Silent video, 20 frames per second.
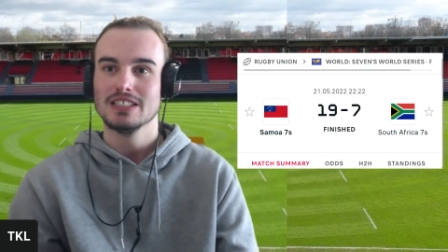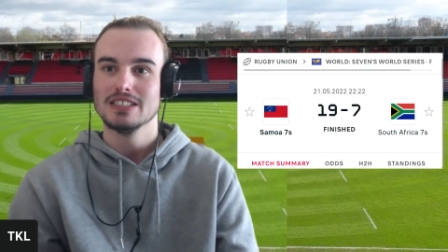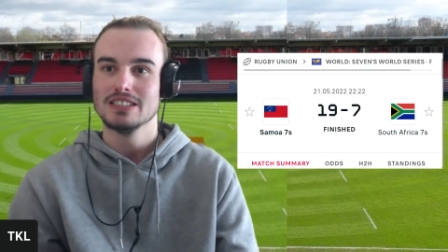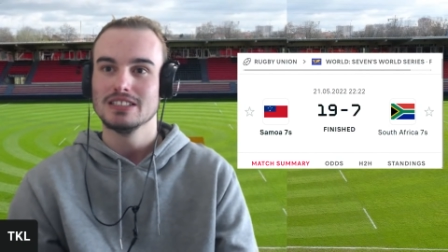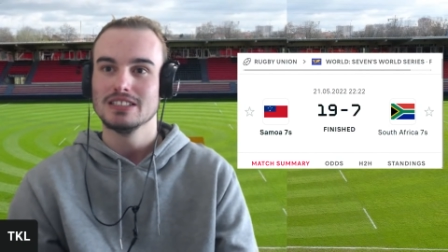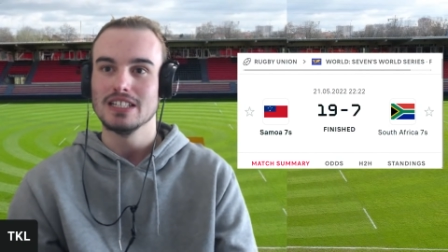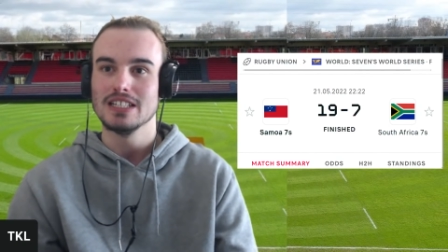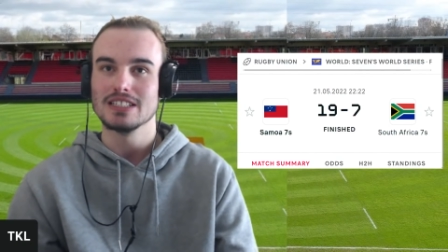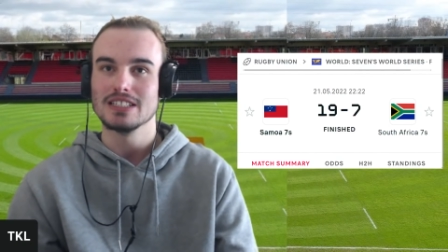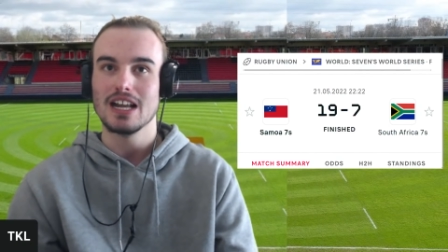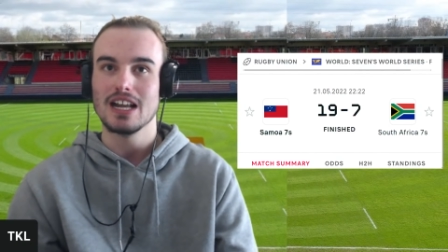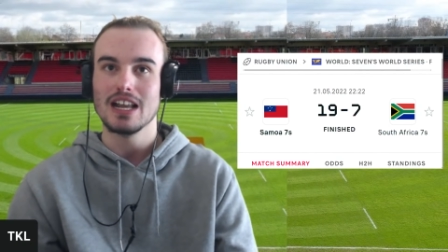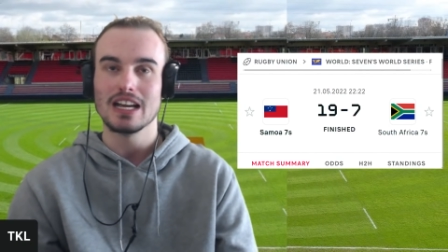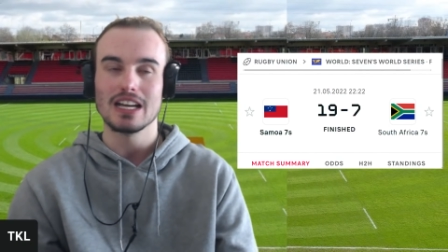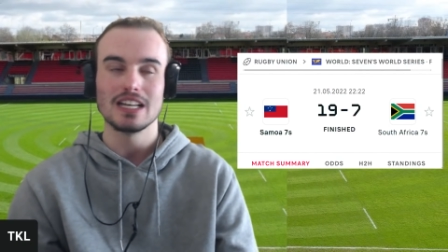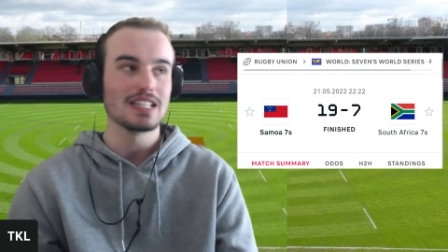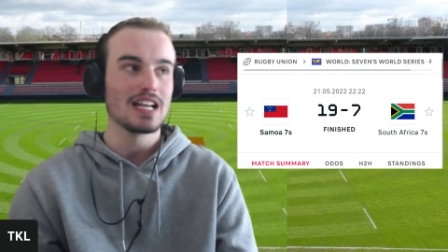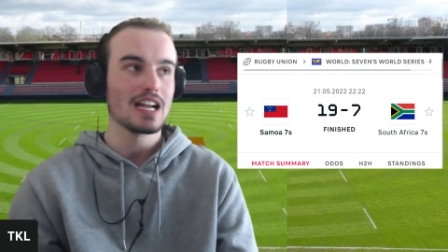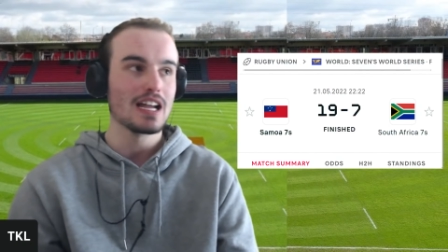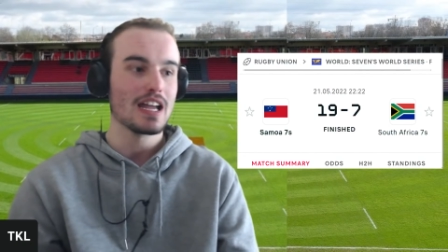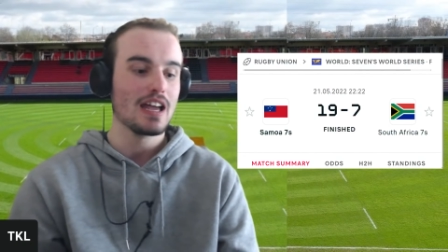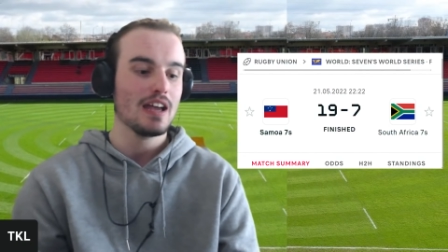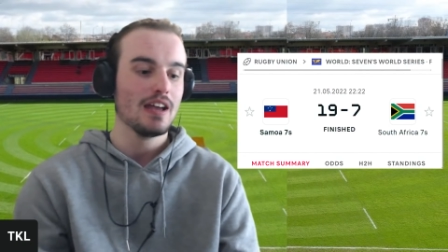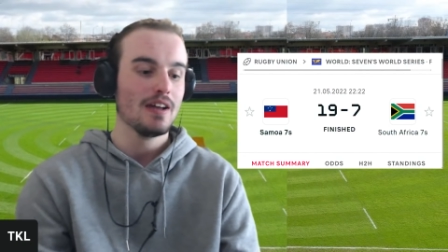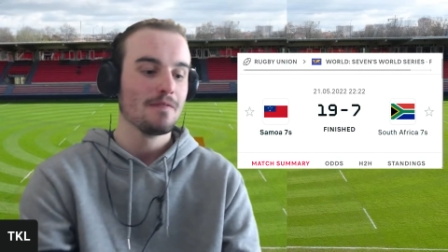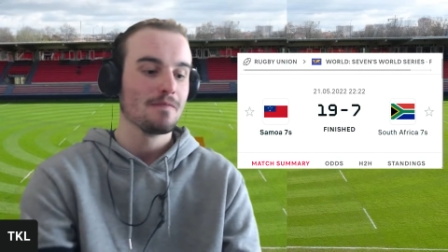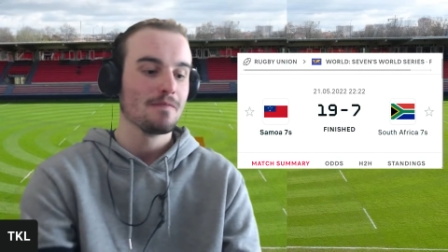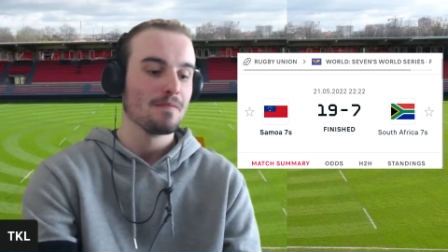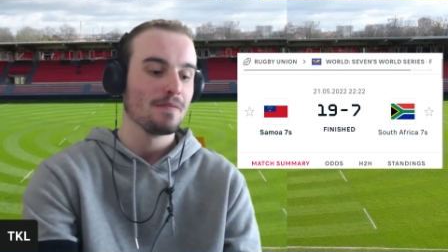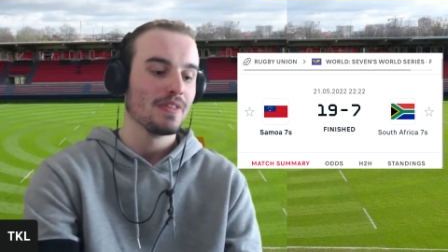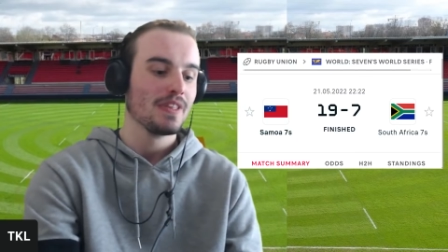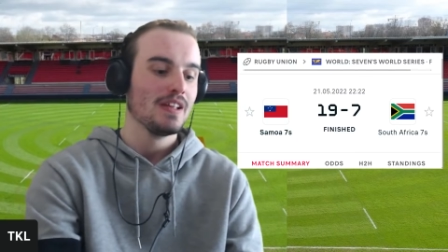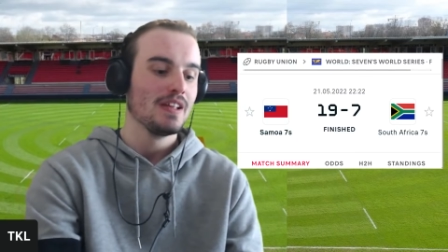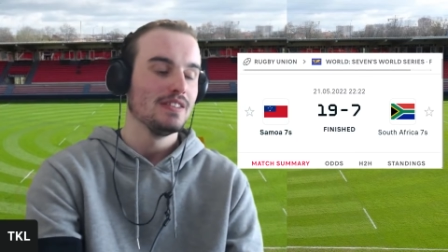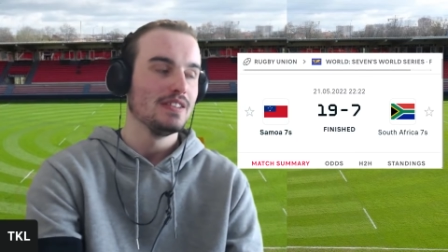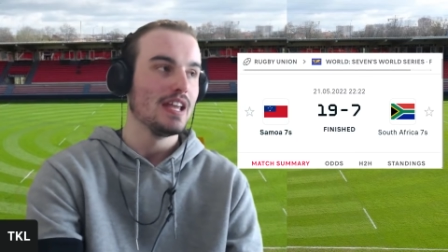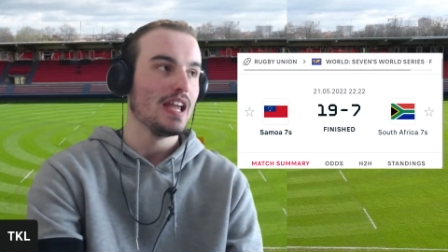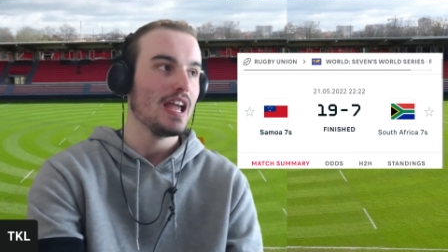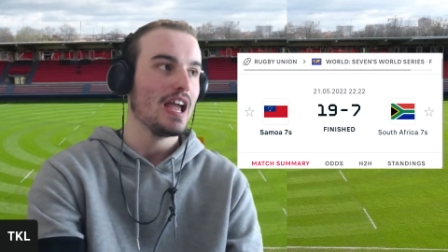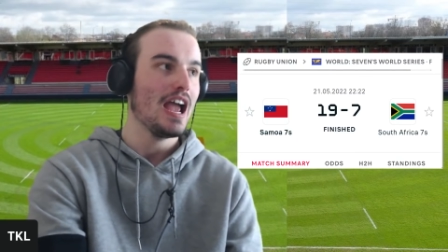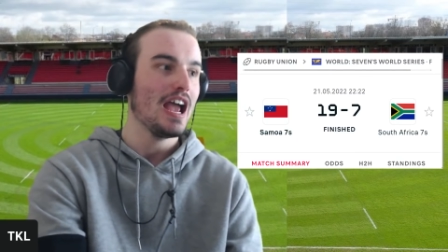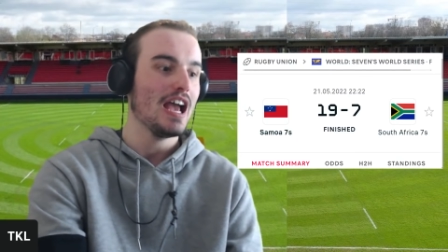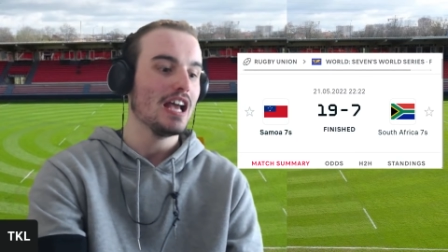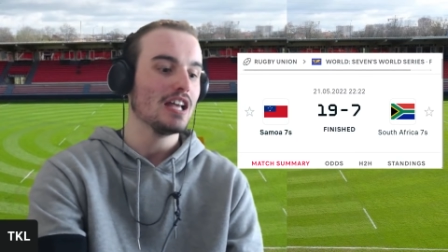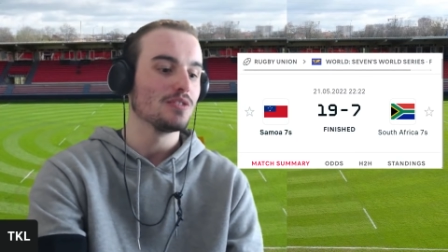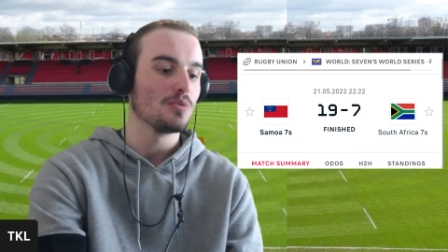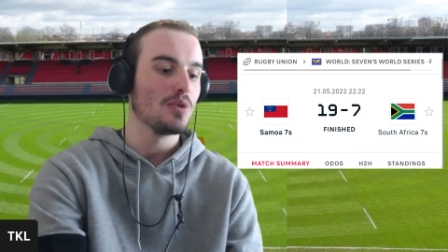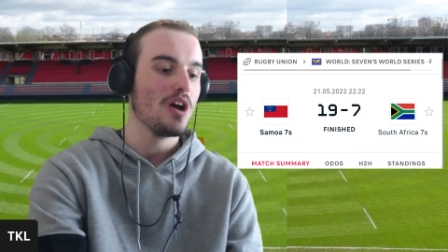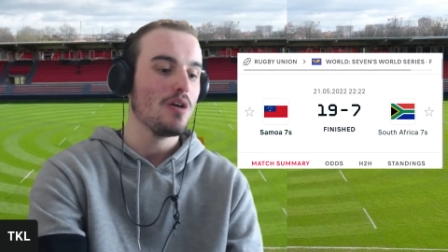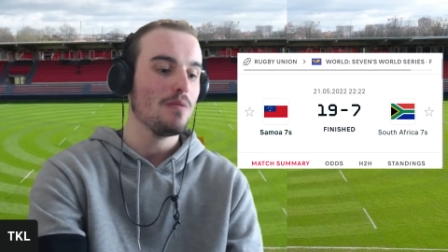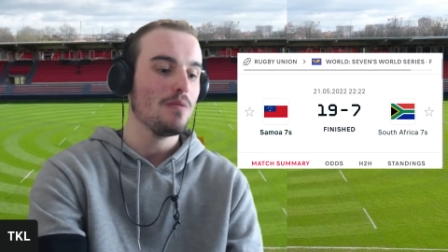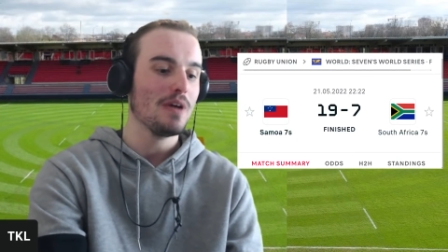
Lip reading: says La Saga there as well.